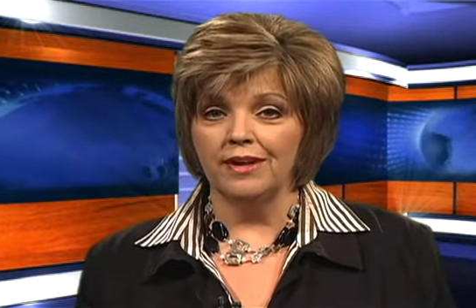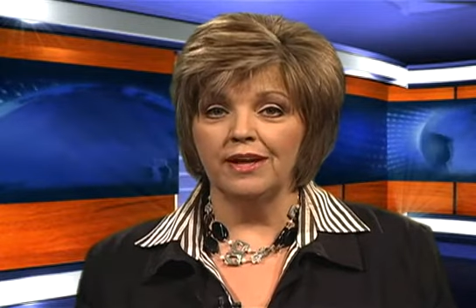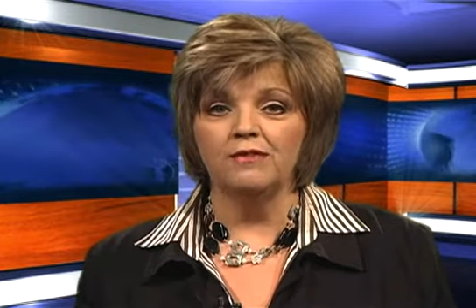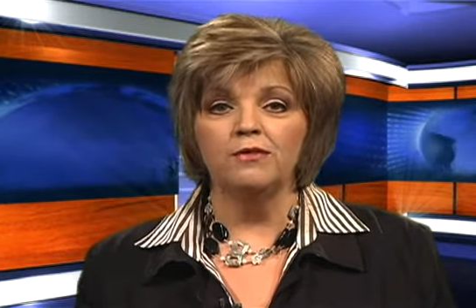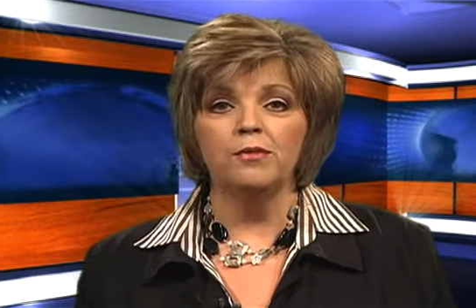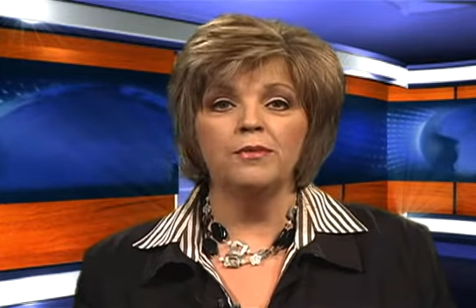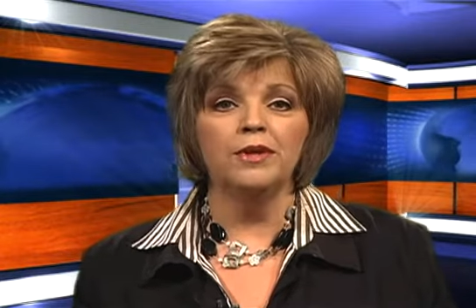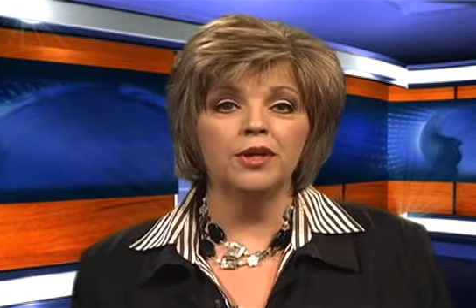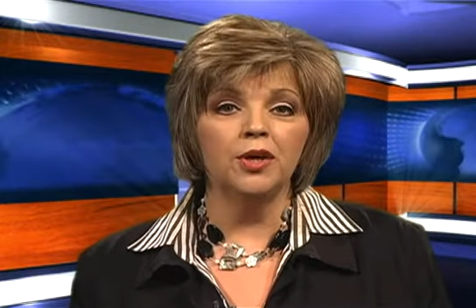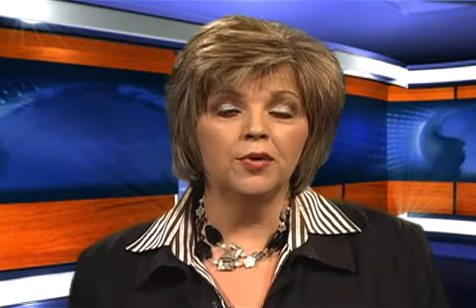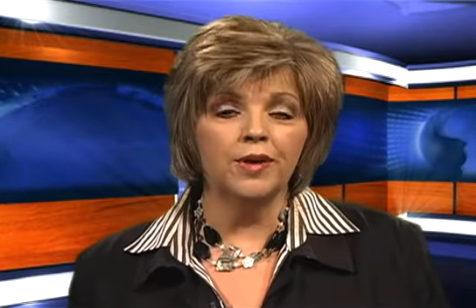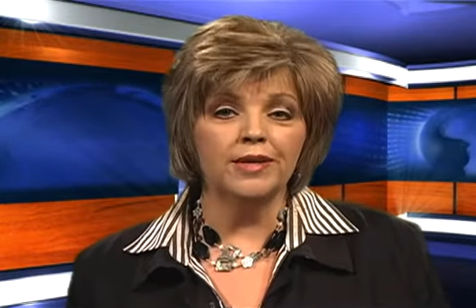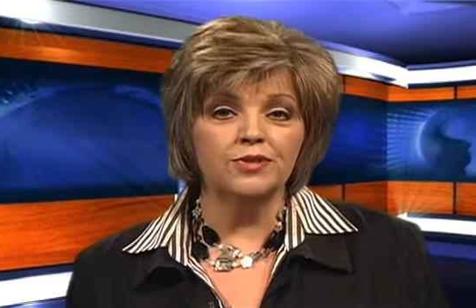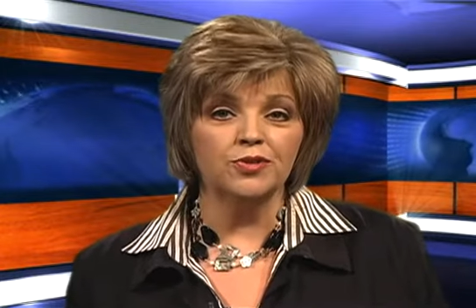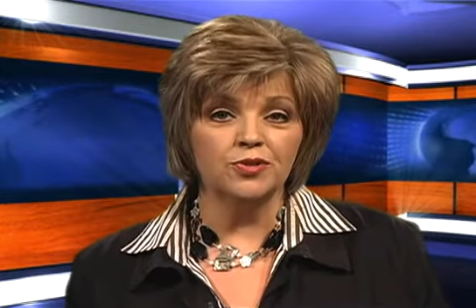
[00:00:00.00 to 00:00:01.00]
and
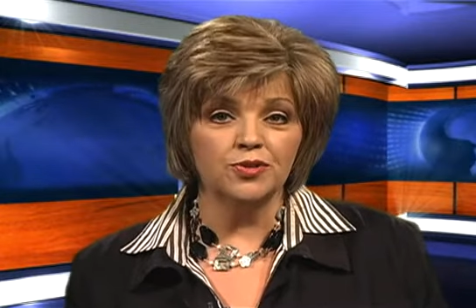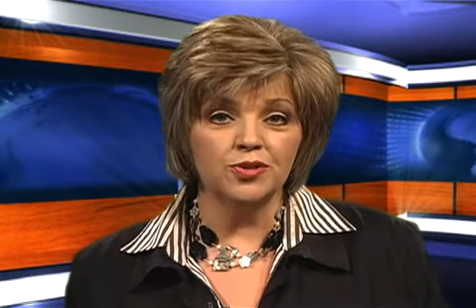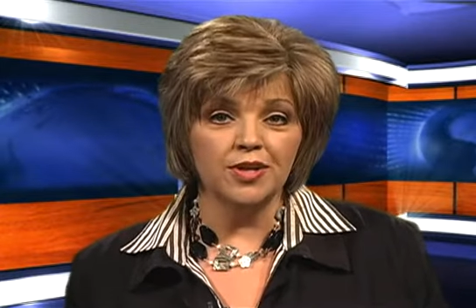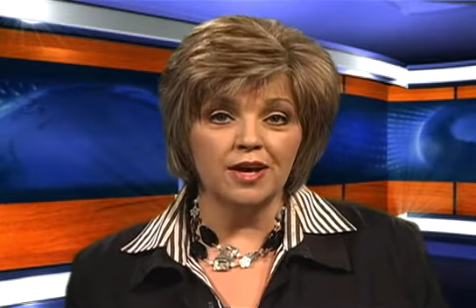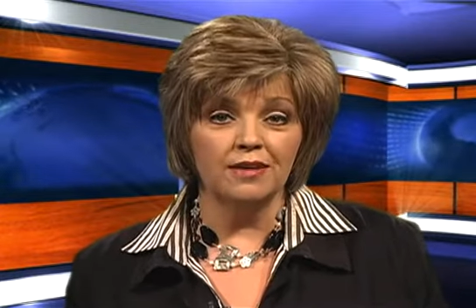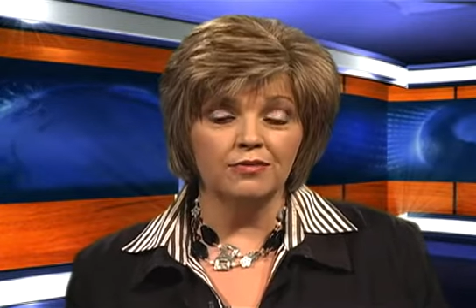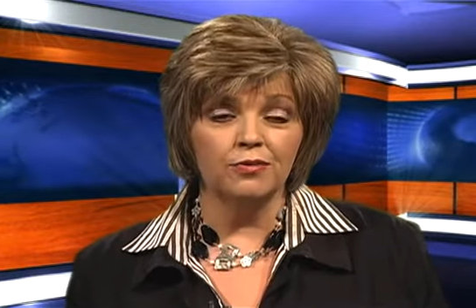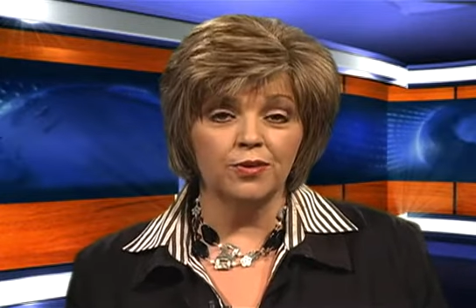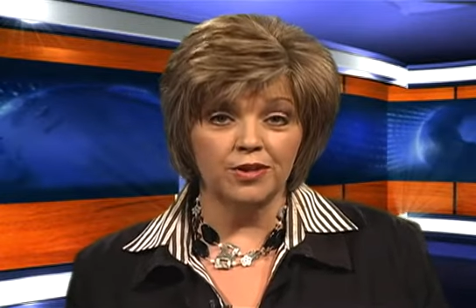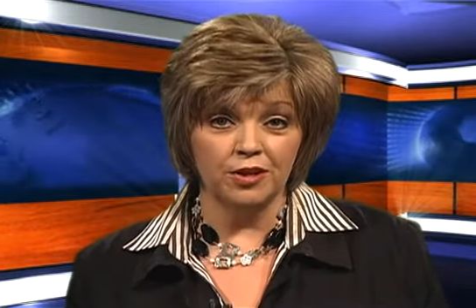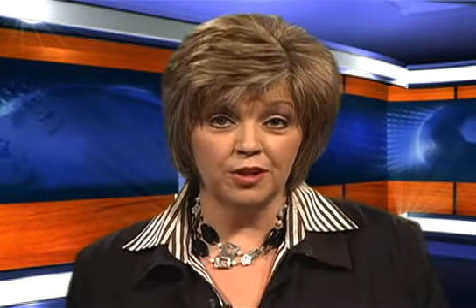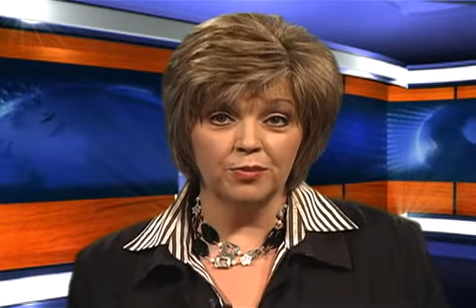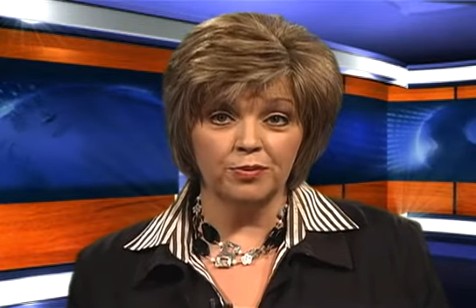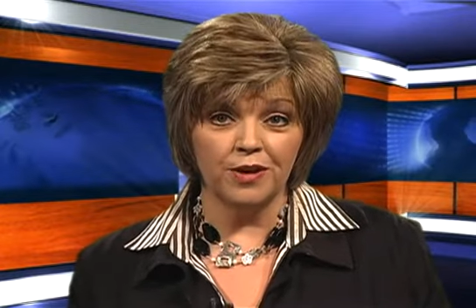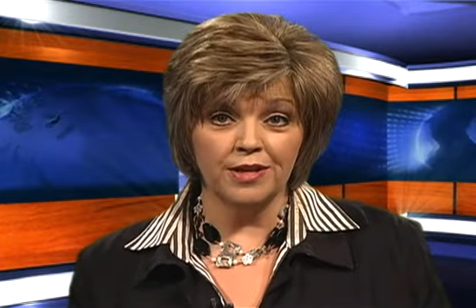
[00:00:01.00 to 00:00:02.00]
familiarize yourself with
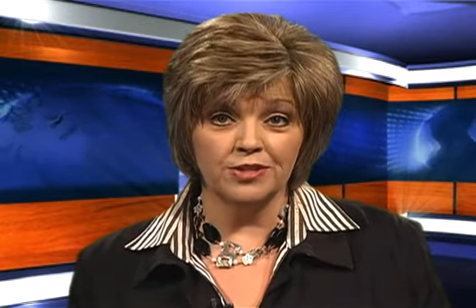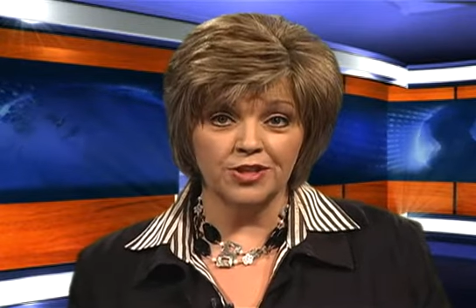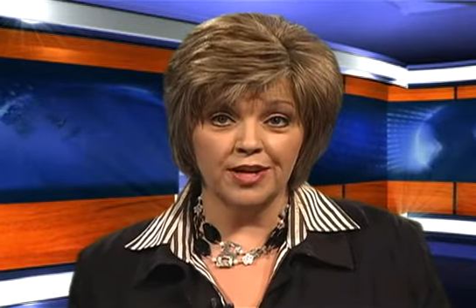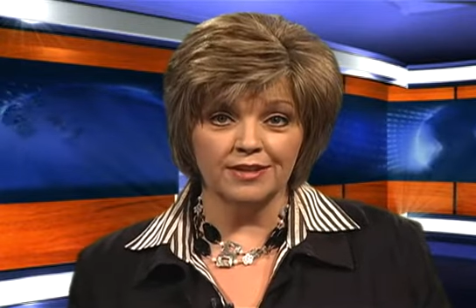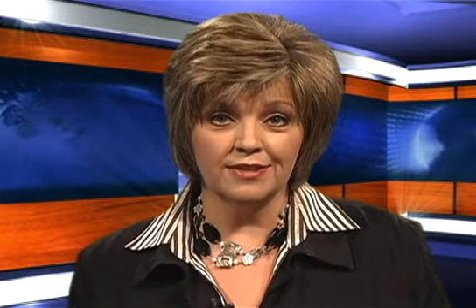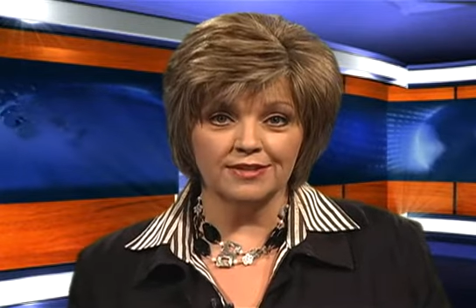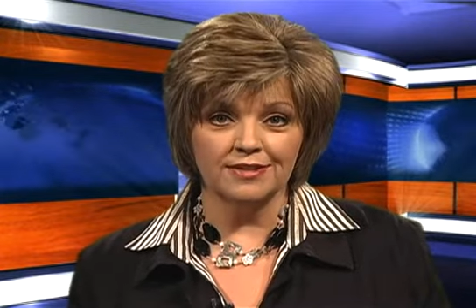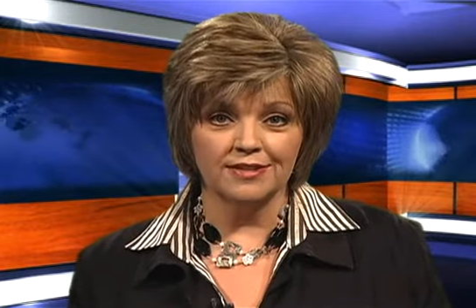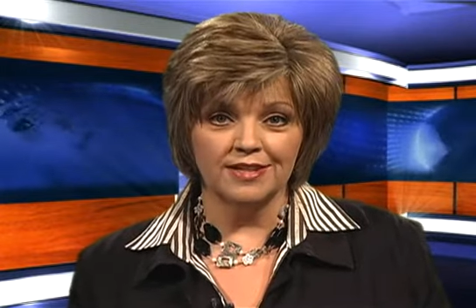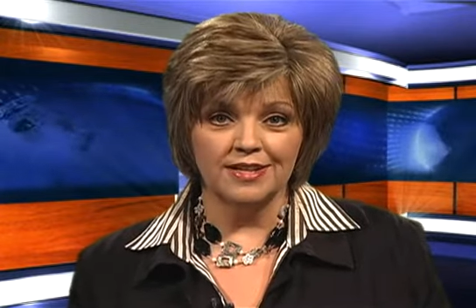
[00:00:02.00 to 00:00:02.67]
their projects.